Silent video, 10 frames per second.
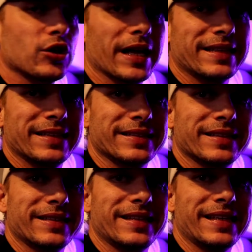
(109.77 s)
like this
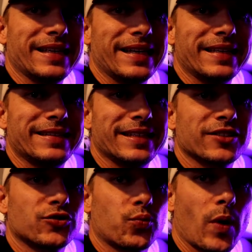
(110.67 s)
is the
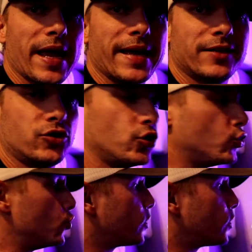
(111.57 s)
easiest way to